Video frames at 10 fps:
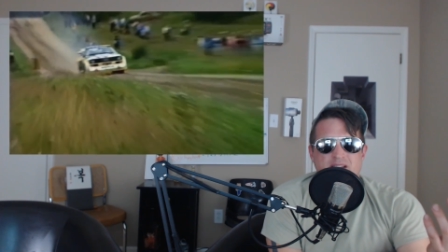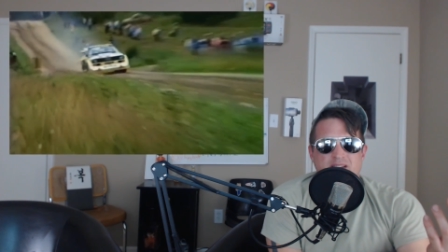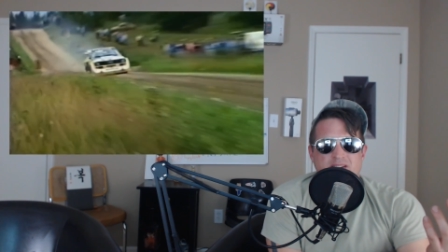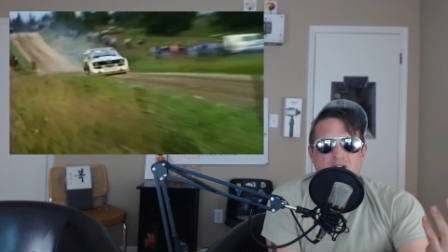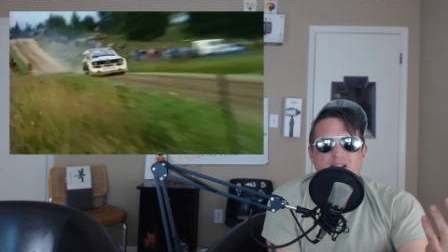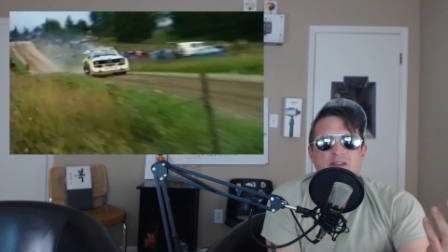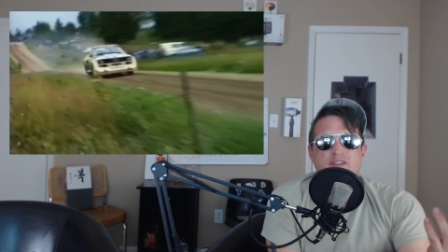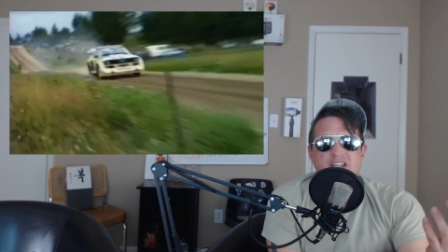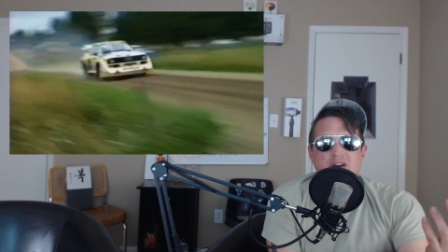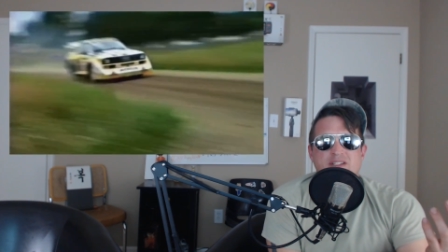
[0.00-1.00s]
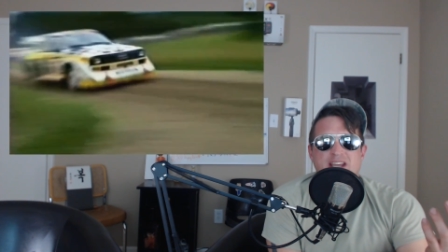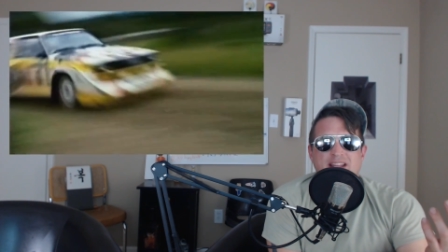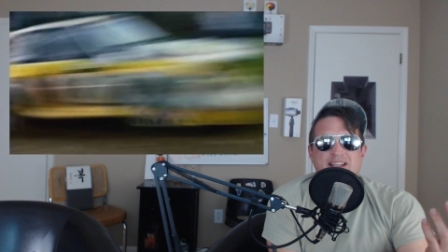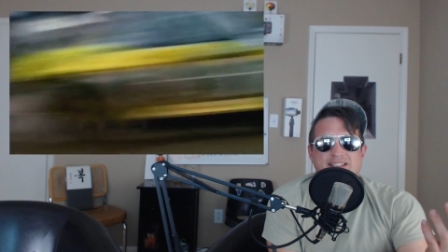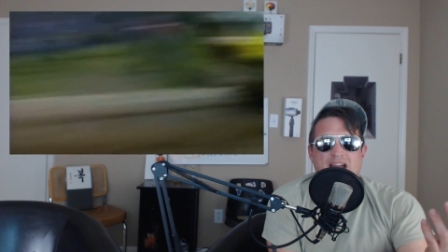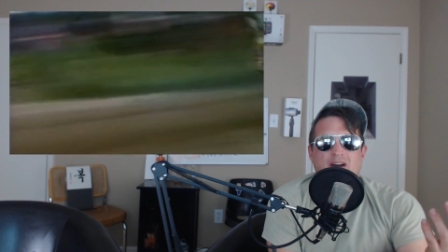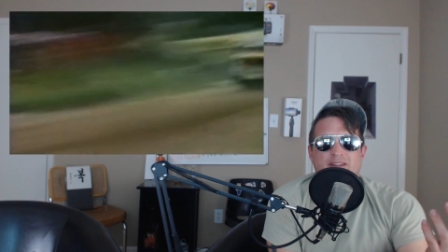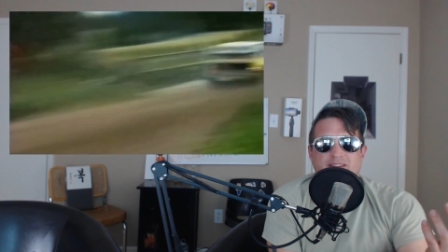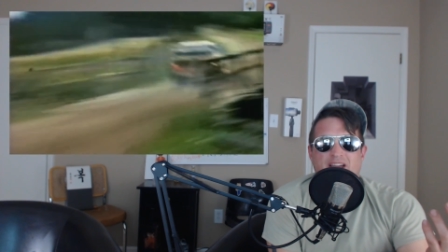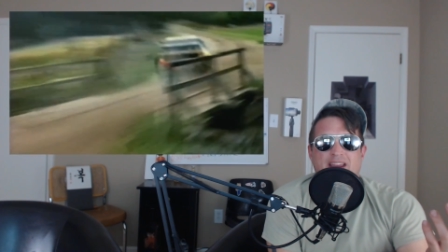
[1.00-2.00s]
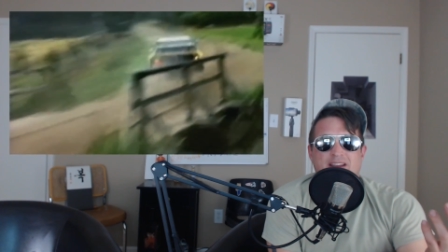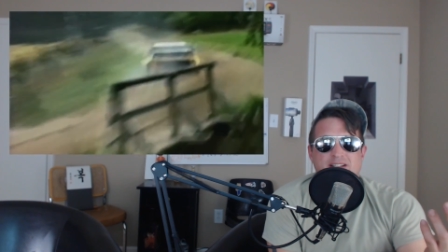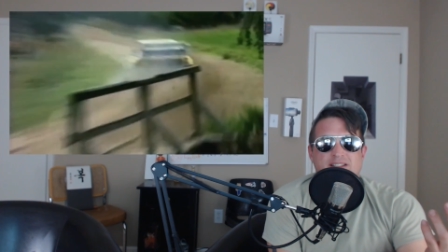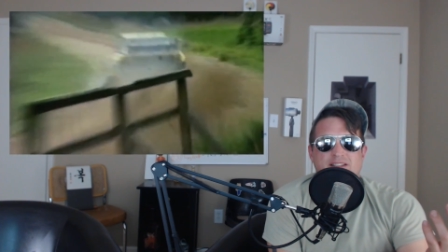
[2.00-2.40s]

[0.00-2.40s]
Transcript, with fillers: y'all gonna have to go check this out, like, cause